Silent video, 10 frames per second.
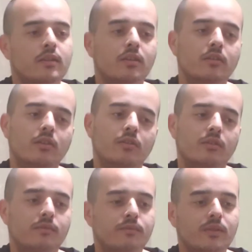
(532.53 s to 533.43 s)
You
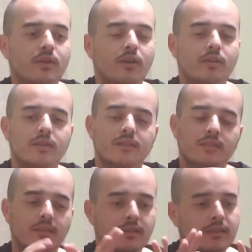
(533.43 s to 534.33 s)
know, if you know, it's
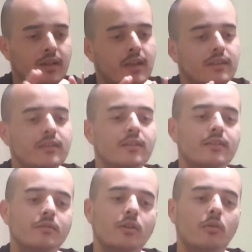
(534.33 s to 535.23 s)
this, this
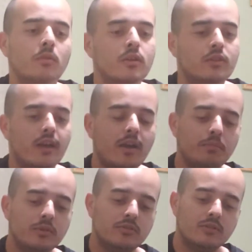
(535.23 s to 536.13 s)
is you know, you got
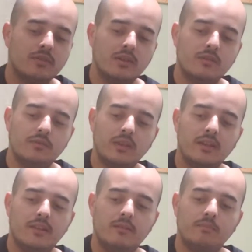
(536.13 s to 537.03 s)
to put yourself
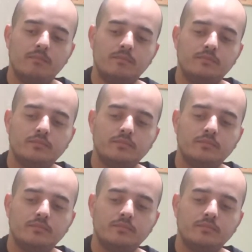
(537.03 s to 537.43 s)
in